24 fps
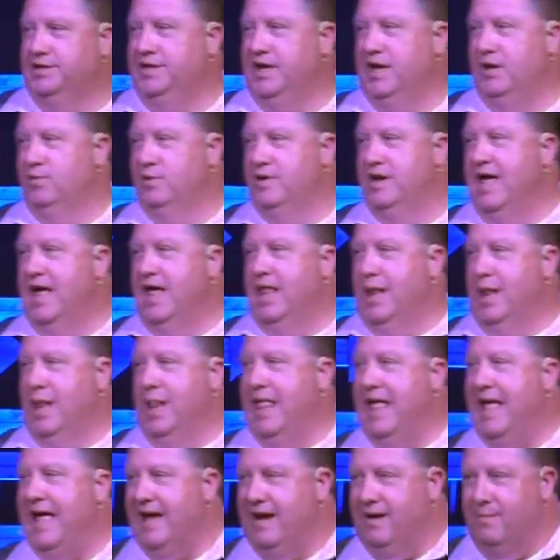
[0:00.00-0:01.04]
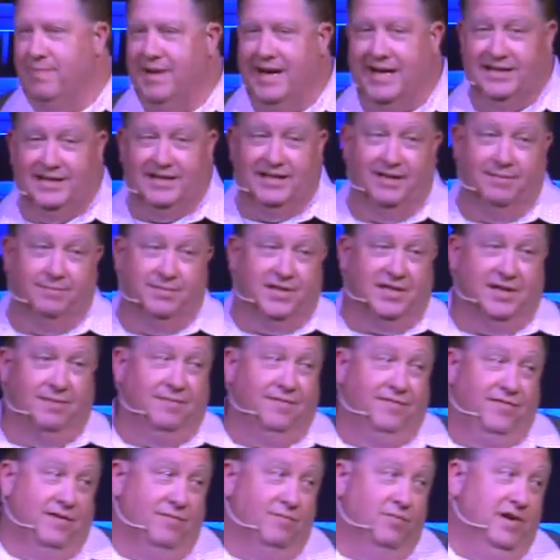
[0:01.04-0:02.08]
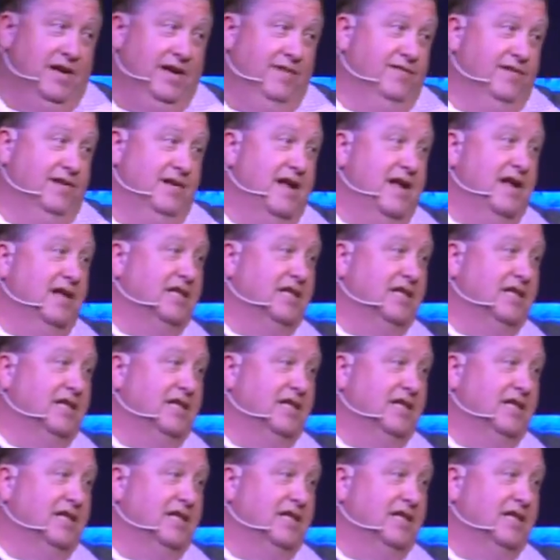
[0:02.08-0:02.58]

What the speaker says: They would lie about them. Some of them would even